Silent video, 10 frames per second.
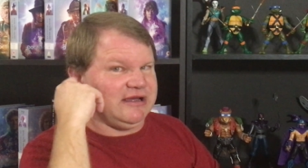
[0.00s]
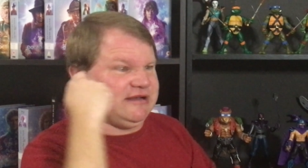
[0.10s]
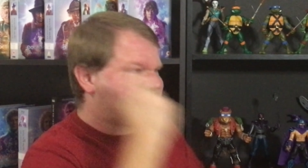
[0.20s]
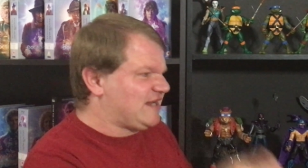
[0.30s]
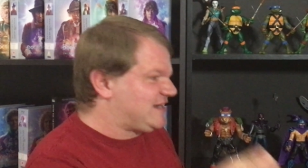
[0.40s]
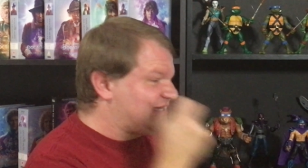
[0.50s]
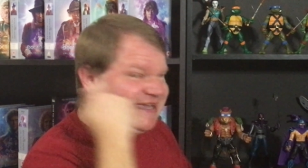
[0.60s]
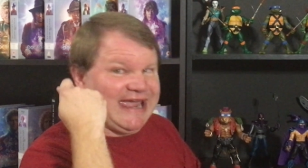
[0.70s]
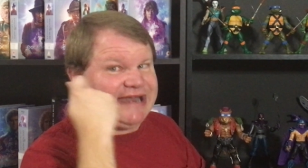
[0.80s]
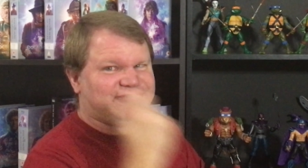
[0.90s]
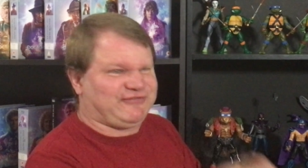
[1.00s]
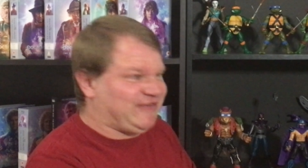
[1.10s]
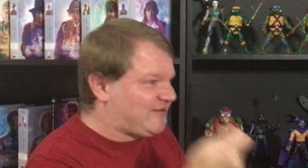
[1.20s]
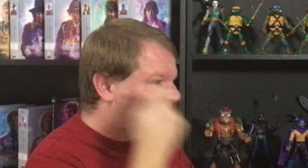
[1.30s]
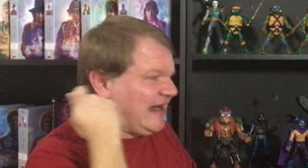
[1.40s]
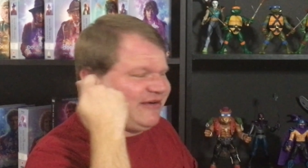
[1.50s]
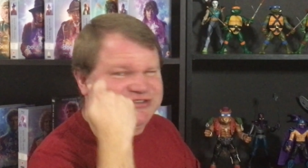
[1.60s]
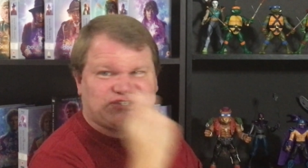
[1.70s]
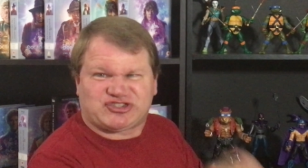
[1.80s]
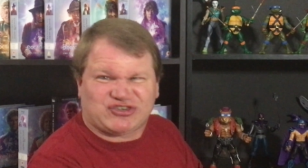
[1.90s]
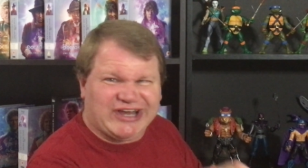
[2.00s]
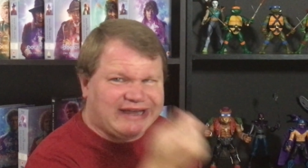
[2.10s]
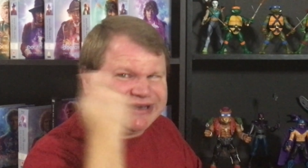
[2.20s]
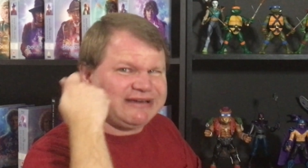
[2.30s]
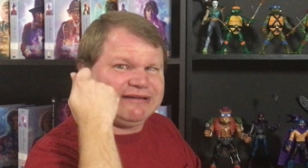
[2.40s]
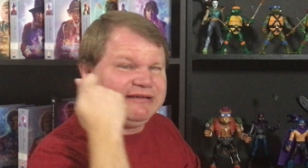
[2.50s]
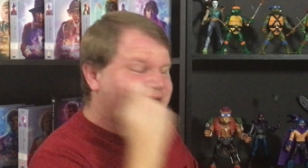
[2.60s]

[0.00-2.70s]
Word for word: And he's like, he can't figure out it's a trick.